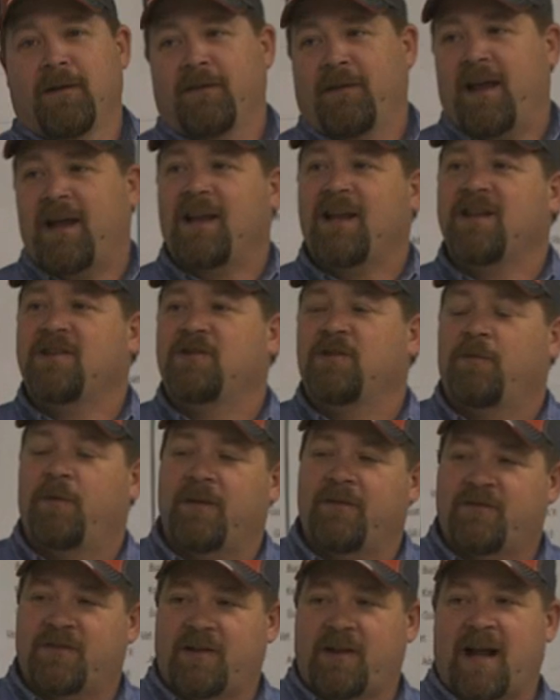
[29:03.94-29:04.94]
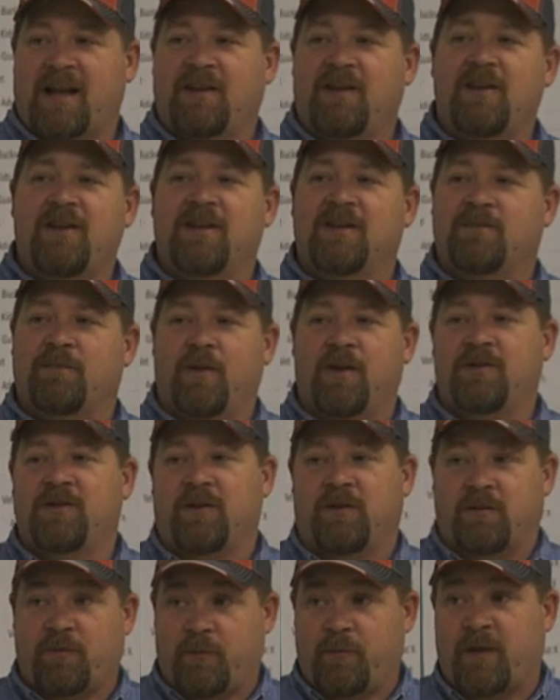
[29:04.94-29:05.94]
that leads you to believe, I did this
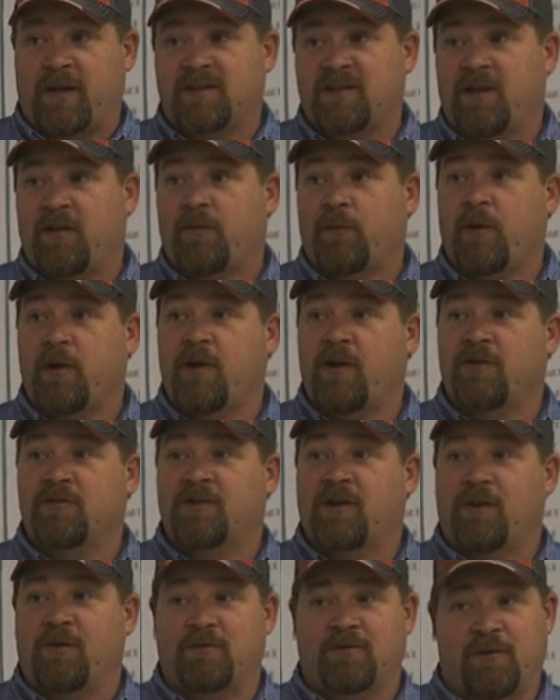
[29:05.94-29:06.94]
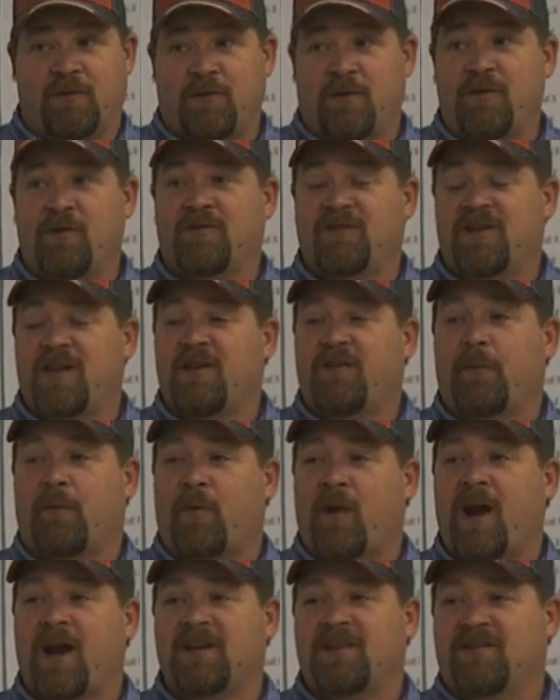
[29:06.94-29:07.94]
budget, like I said, 3 years ago, so you can see the
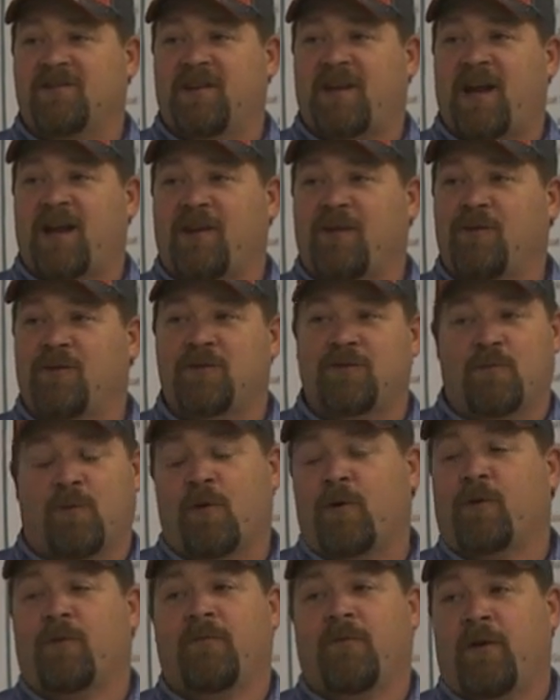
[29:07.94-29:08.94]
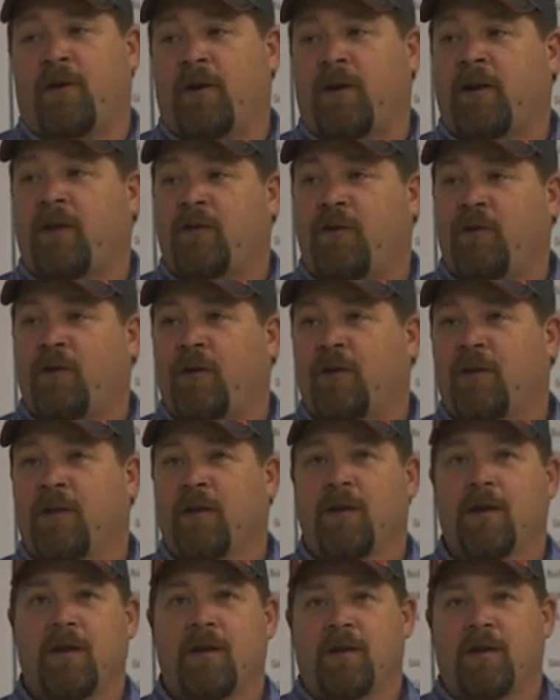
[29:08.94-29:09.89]
prices that I used weren't very good.